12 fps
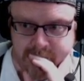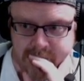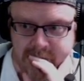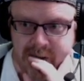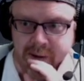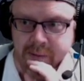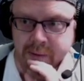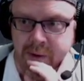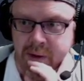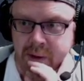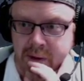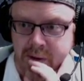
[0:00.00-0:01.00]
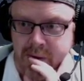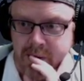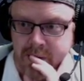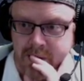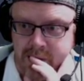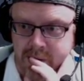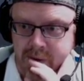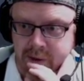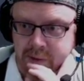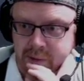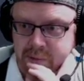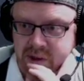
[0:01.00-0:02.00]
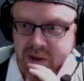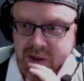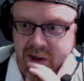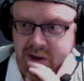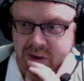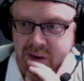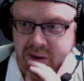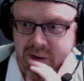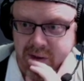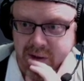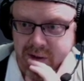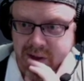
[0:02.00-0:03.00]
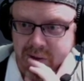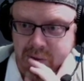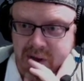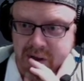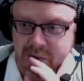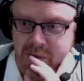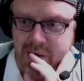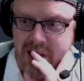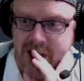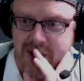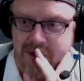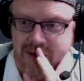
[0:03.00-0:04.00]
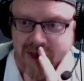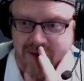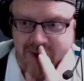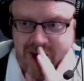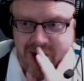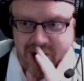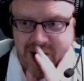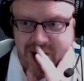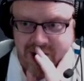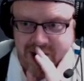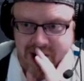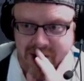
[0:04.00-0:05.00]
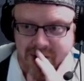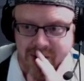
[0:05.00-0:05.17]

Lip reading: Oh, I thought I was missing the end of this. It's like, how is that value getting set?